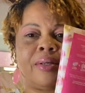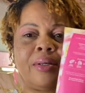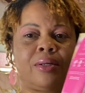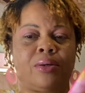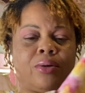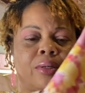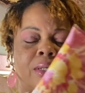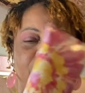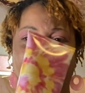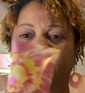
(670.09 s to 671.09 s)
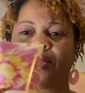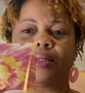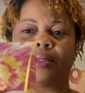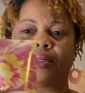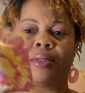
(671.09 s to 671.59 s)
You know what I'm saying? This
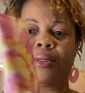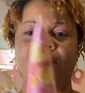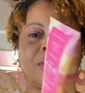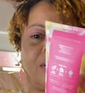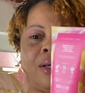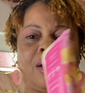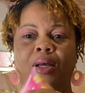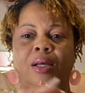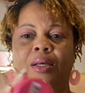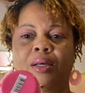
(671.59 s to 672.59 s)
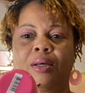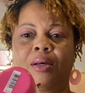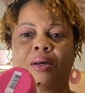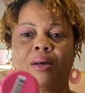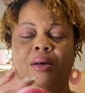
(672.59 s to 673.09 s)
is just,
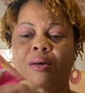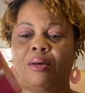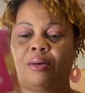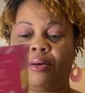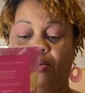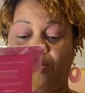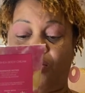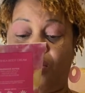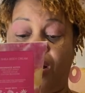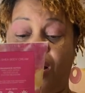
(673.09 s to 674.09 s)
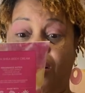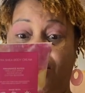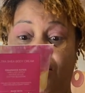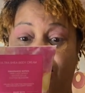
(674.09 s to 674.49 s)
yeah, wow.